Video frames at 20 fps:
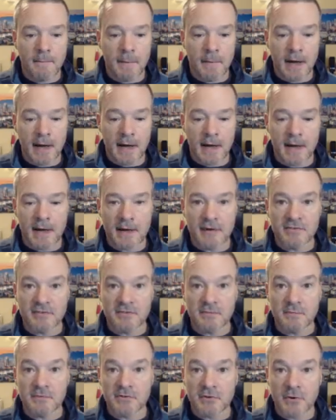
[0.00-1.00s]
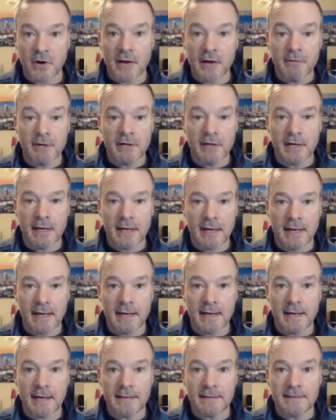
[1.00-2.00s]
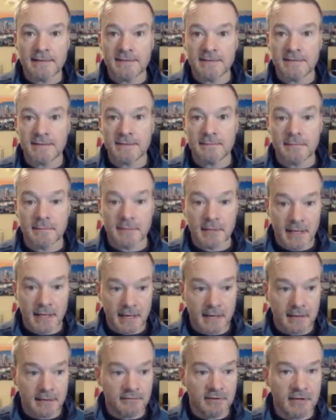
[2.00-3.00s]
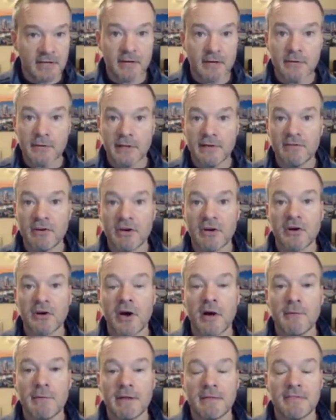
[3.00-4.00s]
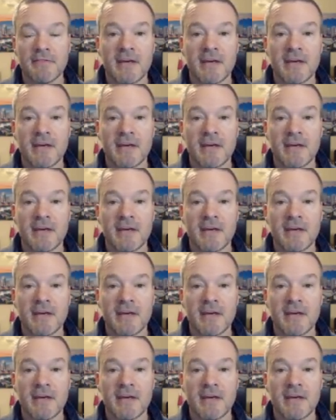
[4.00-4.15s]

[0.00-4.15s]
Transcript: by subscribing and liking the video and leaving a comment.